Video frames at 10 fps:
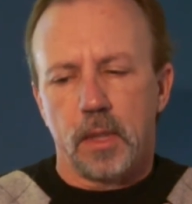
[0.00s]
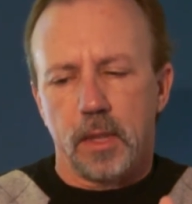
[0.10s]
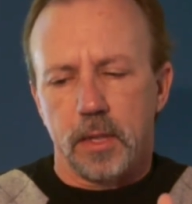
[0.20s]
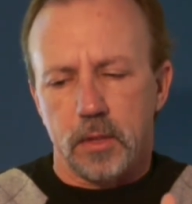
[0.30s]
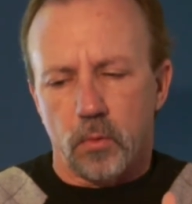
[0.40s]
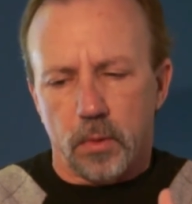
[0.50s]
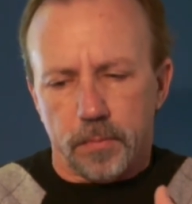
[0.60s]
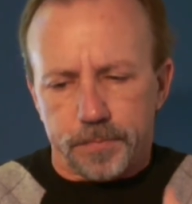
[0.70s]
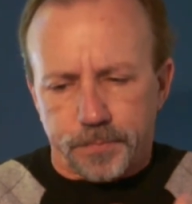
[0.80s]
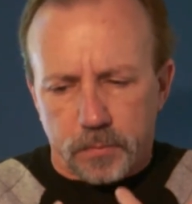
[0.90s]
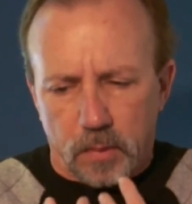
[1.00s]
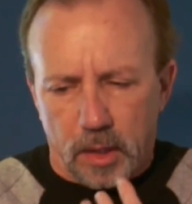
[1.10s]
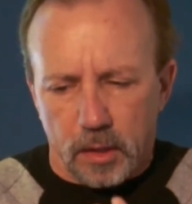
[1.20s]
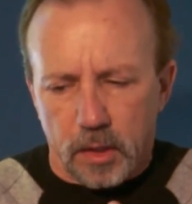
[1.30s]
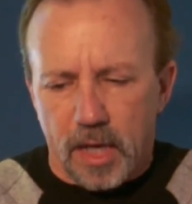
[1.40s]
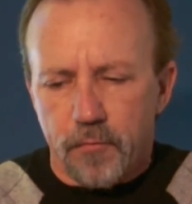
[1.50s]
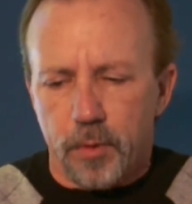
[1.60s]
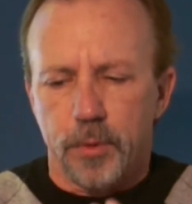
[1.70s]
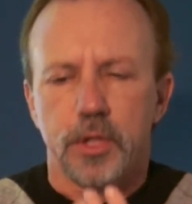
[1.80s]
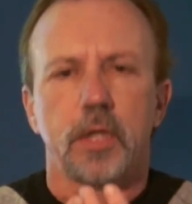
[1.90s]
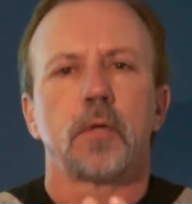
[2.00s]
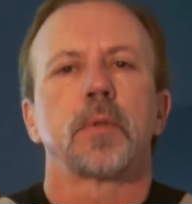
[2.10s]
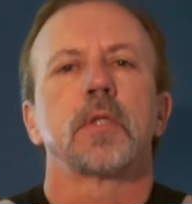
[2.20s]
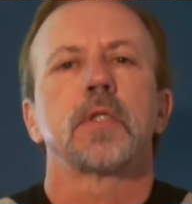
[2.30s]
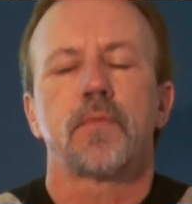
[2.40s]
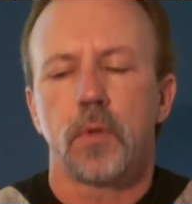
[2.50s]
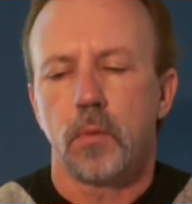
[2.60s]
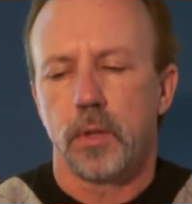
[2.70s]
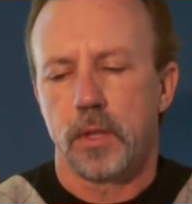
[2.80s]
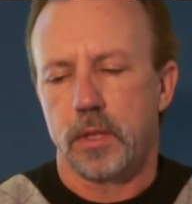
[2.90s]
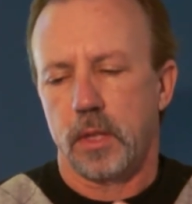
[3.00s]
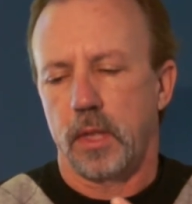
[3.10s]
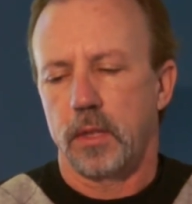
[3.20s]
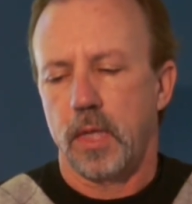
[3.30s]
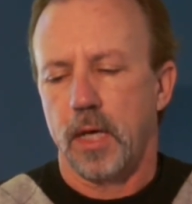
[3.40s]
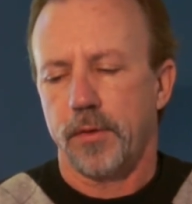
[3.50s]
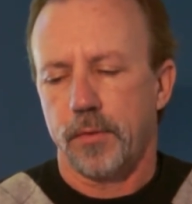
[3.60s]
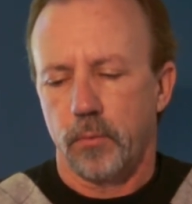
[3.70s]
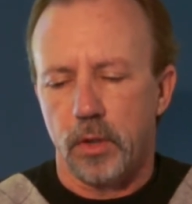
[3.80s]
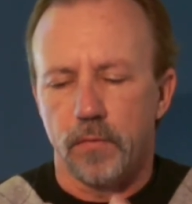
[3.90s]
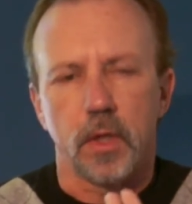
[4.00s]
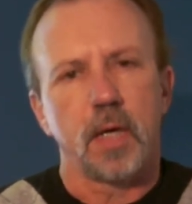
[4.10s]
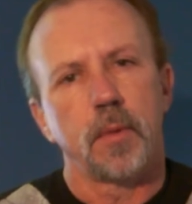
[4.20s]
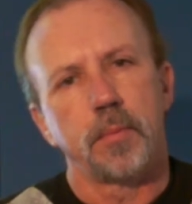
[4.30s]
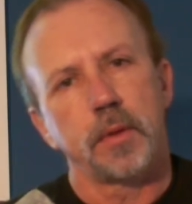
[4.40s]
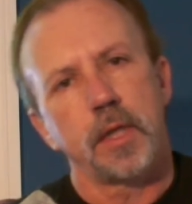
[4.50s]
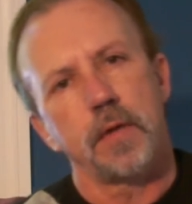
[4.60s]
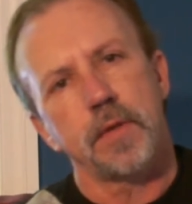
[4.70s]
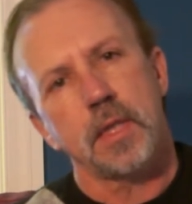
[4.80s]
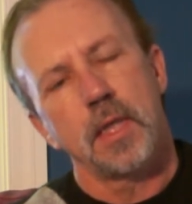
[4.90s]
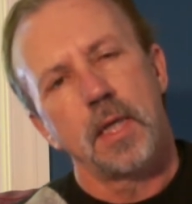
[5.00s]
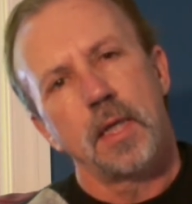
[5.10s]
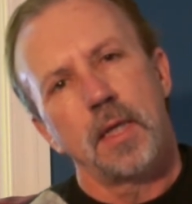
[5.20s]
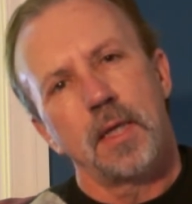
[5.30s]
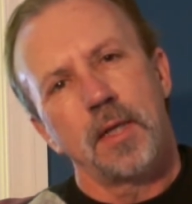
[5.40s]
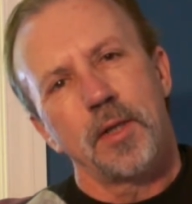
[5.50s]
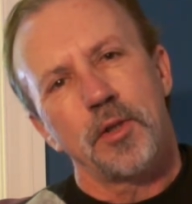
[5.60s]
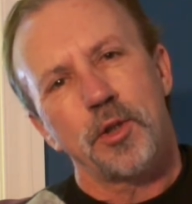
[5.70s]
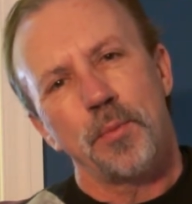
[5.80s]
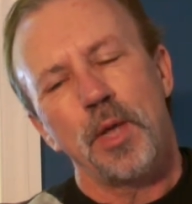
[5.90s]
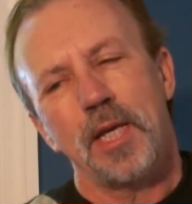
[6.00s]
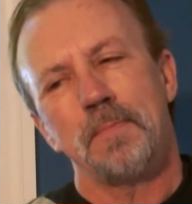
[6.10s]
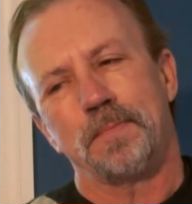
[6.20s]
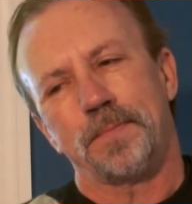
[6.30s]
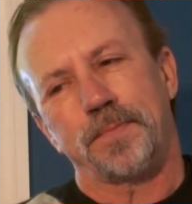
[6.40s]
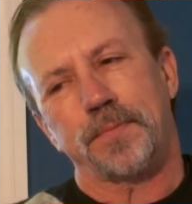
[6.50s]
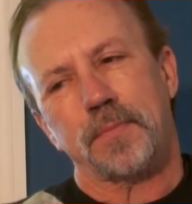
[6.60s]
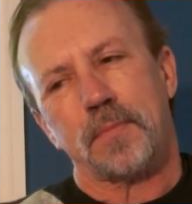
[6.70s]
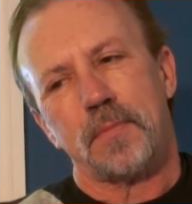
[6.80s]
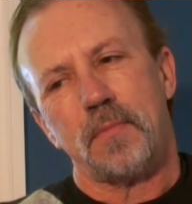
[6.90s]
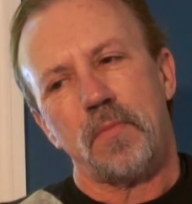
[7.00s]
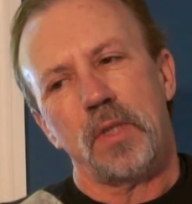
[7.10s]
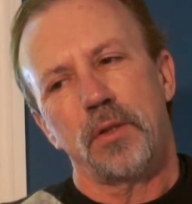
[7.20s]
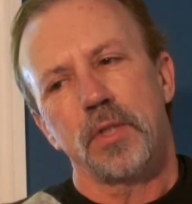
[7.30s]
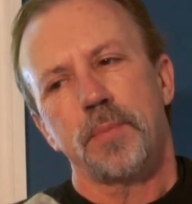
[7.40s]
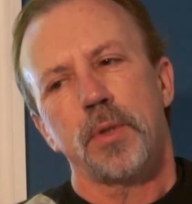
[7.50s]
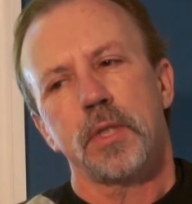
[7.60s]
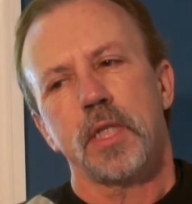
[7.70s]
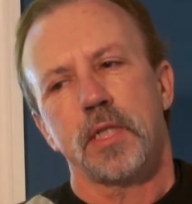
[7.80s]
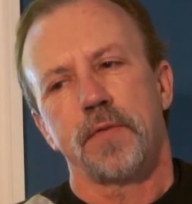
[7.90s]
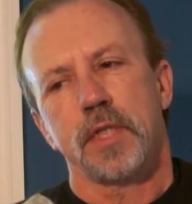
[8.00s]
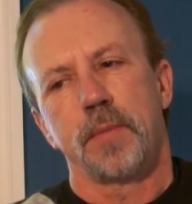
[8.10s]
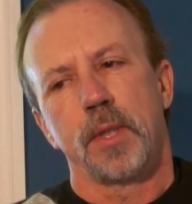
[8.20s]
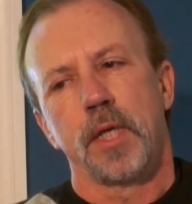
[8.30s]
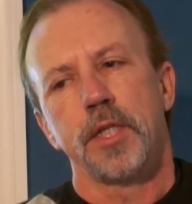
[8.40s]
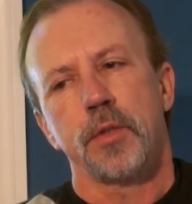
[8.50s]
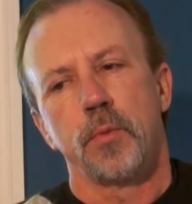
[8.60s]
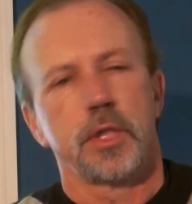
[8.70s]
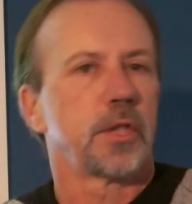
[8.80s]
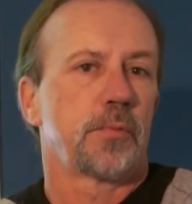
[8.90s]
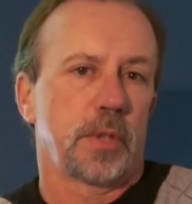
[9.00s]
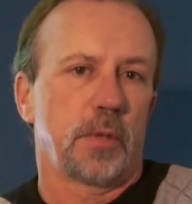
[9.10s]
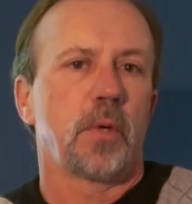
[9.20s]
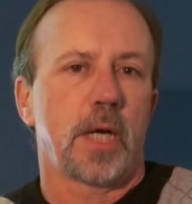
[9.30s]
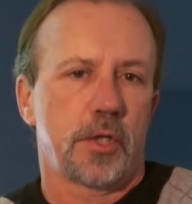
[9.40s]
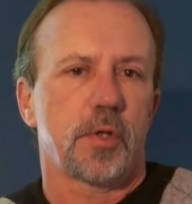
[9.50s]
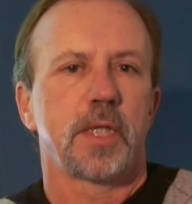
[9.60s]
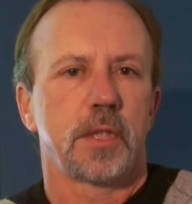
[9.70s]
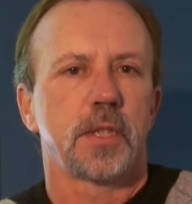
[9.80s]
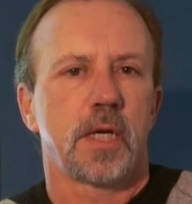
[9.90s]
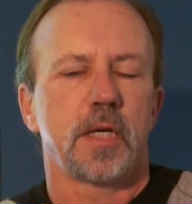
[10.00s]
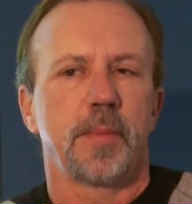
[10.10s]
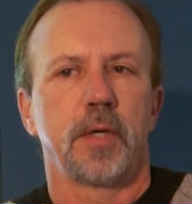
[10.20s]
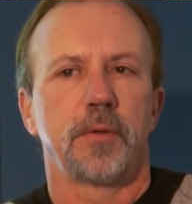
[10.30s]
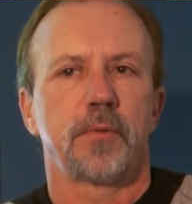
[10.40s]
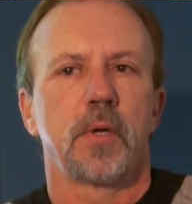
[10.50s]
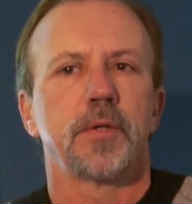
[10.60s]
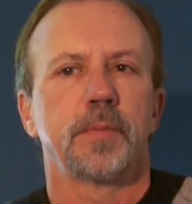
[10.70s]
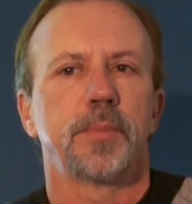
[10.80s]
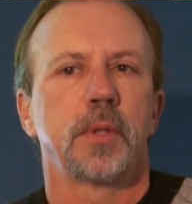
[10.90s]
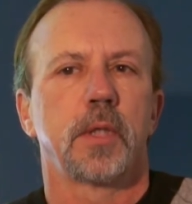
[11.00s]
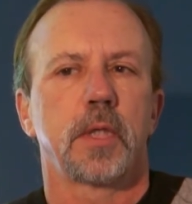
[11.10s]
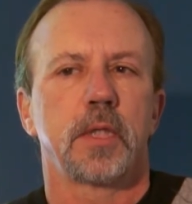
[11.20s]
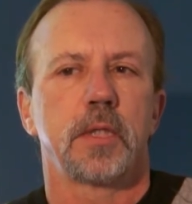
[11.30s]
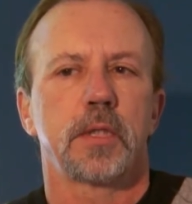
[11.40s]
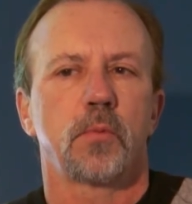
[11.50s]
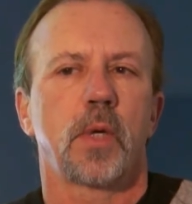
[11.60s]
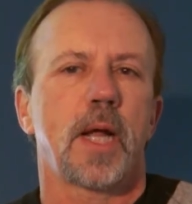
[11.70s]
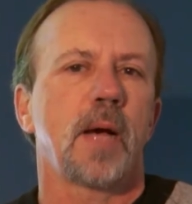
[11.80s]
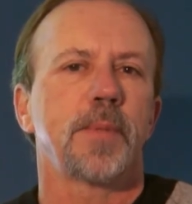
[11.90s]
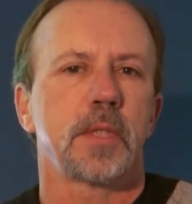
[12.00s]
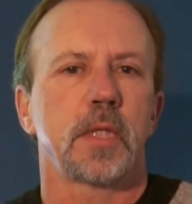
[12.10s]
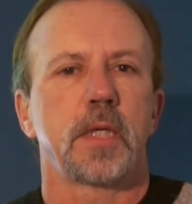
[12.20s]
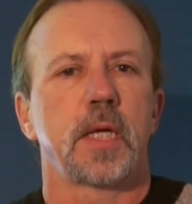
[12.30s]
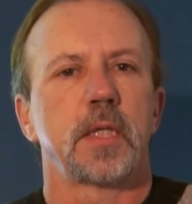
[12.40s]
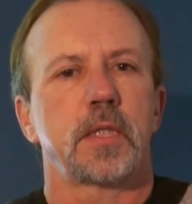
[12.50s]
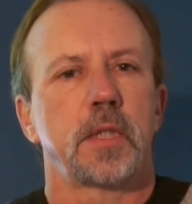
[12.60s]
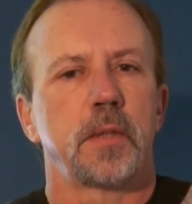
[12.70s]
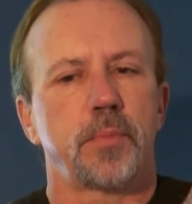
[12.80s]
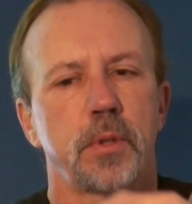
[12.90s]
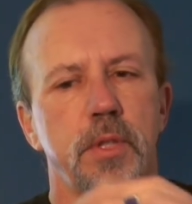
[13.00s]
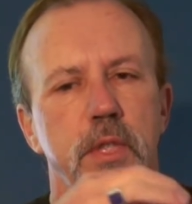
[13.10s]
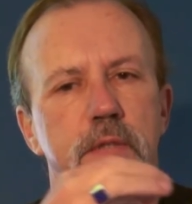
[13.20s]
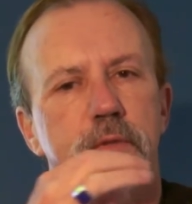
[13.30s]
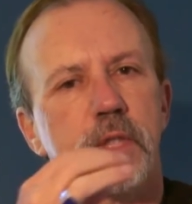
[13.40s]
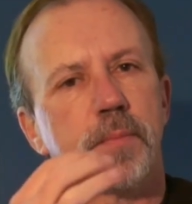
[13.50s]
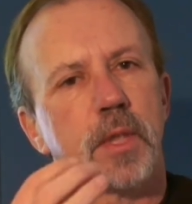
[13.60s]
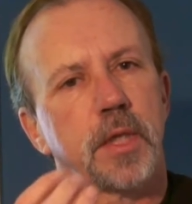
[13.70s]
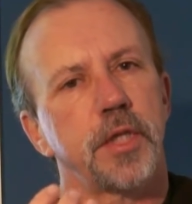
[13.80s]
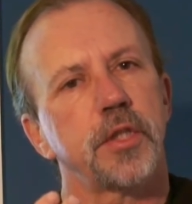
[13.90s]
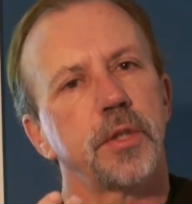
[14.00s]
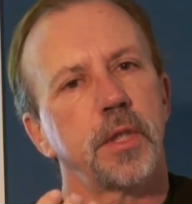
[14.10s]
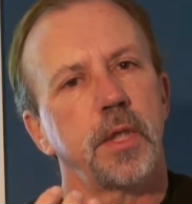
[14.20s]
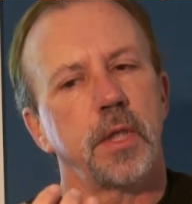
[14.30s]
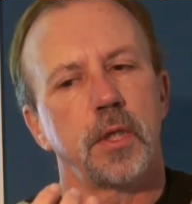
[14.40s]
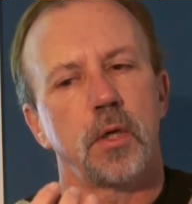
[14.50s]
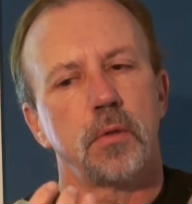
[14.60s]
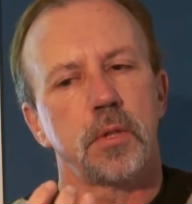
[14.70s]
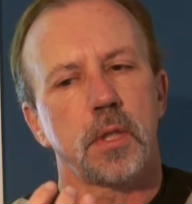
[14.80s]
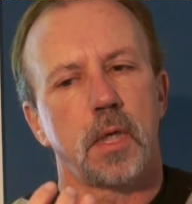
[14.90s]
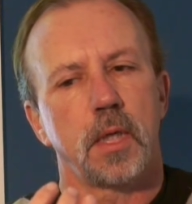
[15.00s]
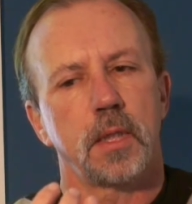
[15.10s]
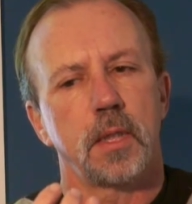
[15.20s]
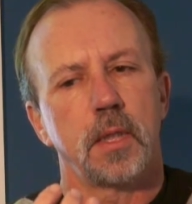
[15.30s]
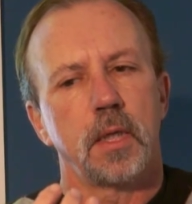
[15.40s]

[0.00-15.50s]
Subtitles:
it's in life we project our beliefs forwards, in death we overcome our beliefs. To me, there's a process of assimilation, which is really what I tried to talk about throughout the book, is what happens to Dennis in the process of assimilation that he goes on